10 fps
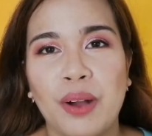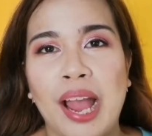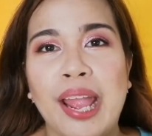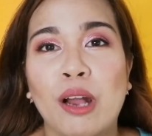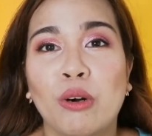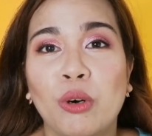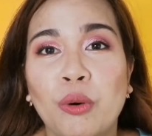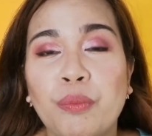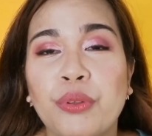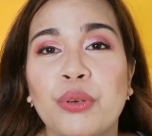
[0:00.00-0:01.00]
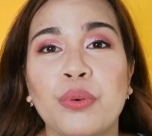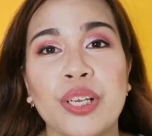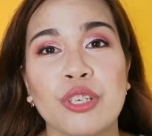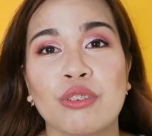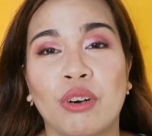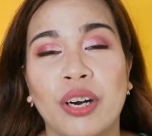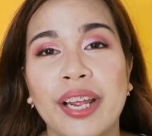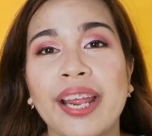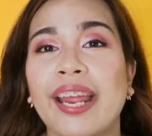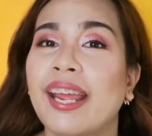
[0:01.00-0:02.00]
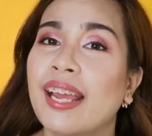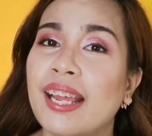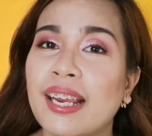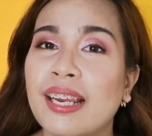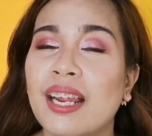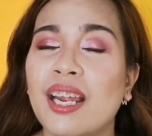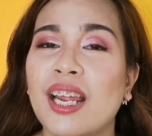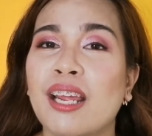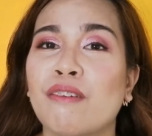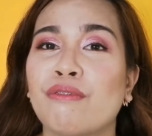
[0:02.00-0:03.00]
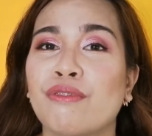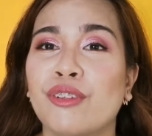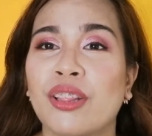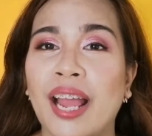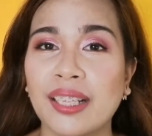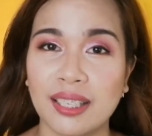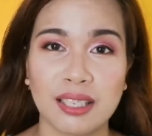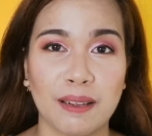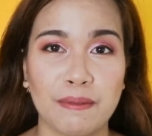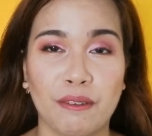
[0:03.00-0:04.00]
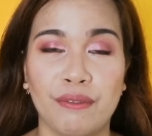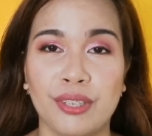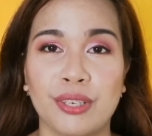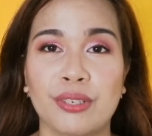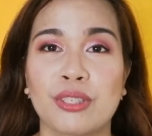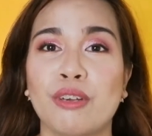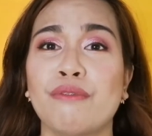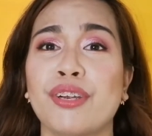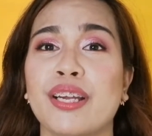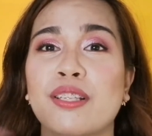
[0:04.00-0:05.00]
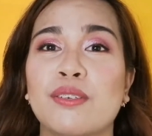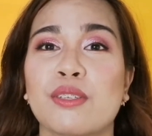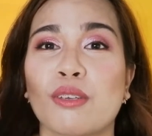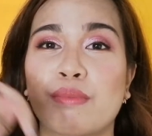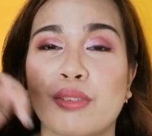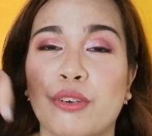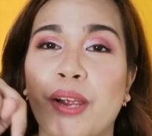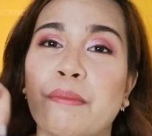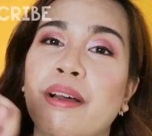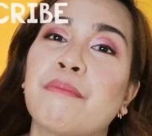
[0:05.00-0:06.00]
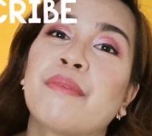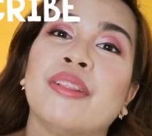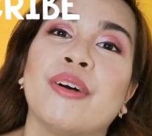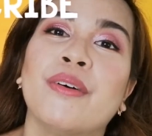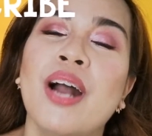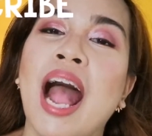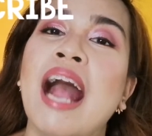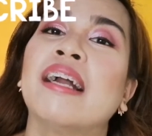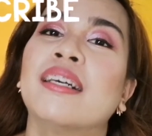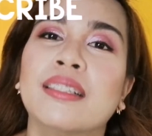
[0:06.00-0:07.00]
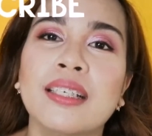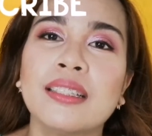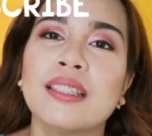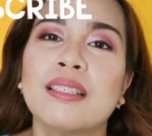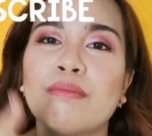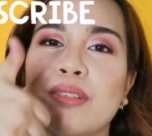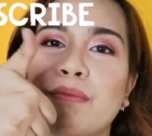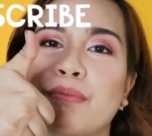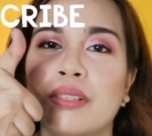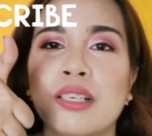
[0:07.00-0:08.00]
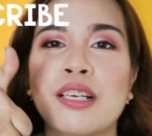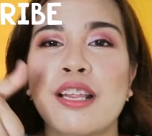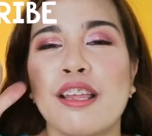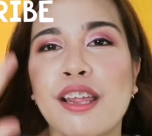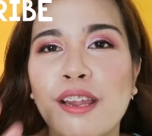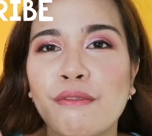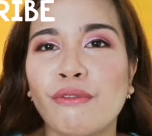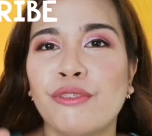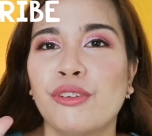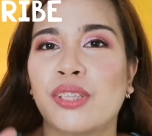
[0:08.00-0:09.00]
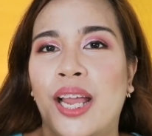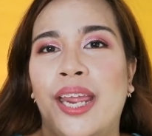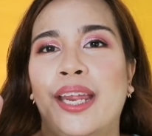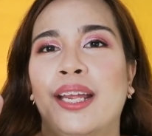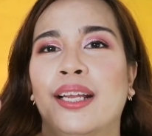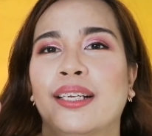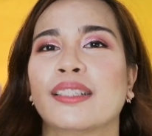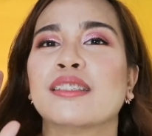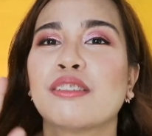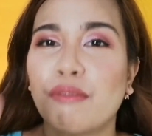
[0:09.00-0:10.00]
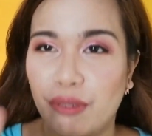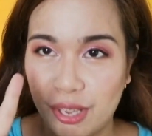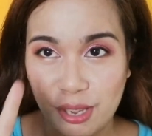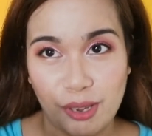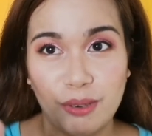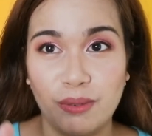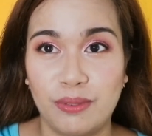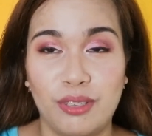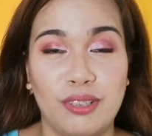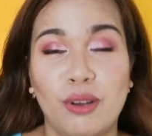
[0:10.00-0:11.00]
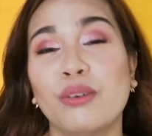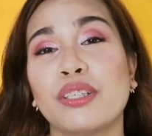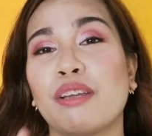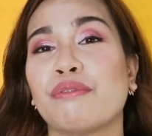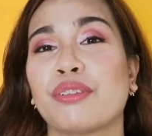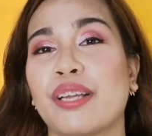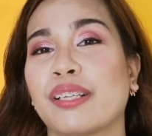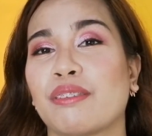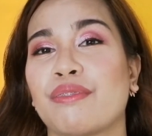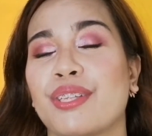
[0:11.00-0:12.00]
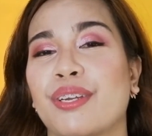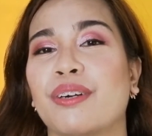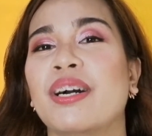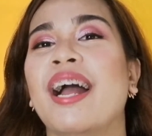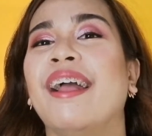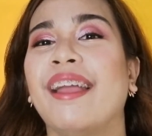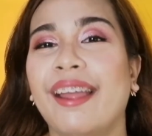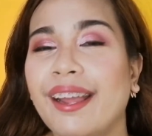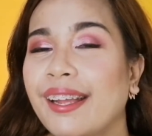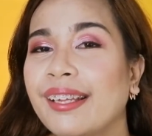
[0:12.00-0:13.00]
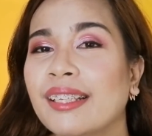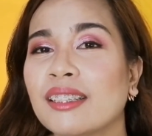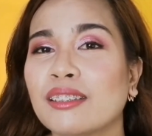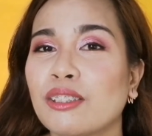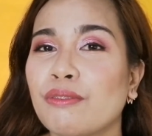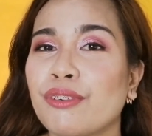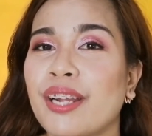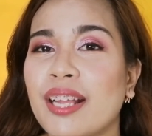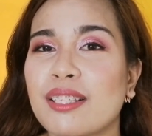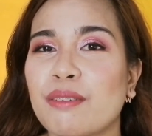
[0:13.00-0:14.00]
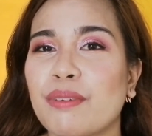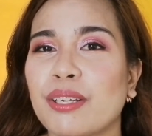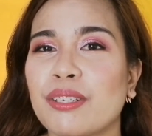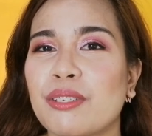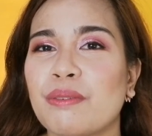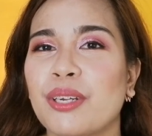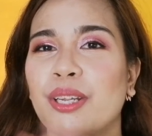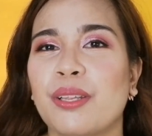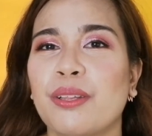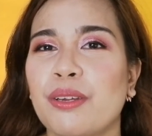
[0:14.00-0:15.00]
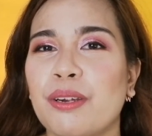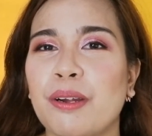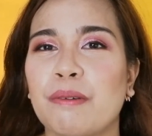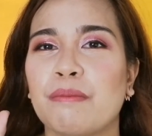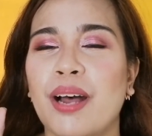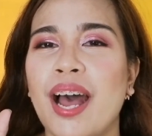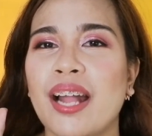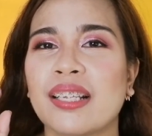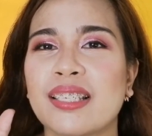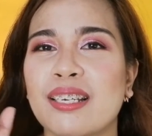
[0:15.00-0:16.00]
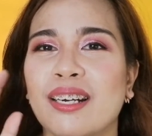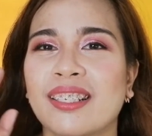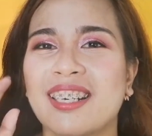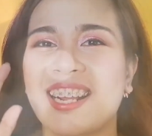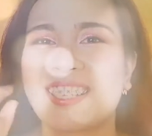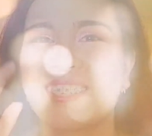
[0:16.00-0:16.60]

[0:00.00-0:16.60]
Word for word: I hope you enjoy and if you like these types of videos, don't forget to subscribe down below. Click the thumbs up button if you like the video. Only if you like the video. And don't forget to be good to one another. Bye, I'll see you on the next